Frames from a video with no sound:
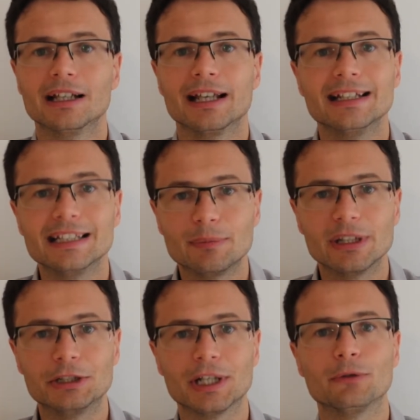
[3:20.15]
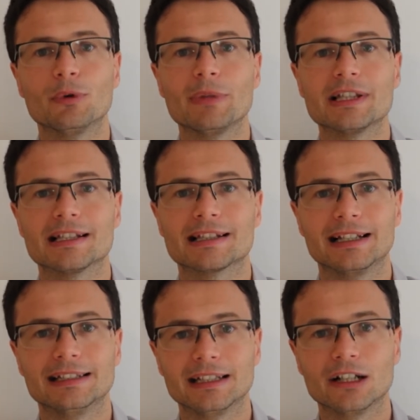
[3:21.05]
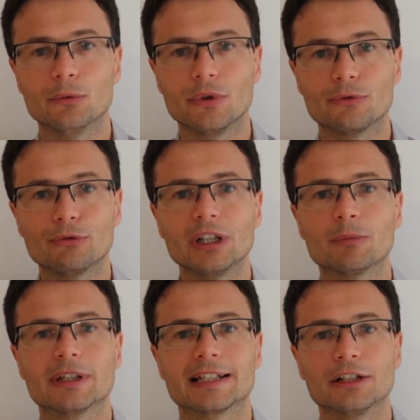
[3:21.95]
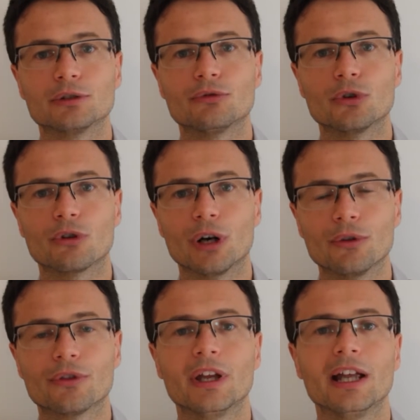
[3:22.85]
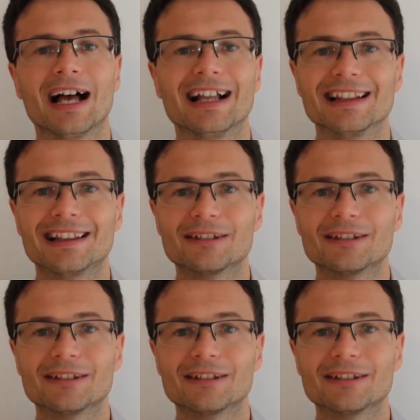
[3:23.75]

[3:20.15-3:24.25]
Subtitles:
It needs to be a genuine business idea with real potential for growth. And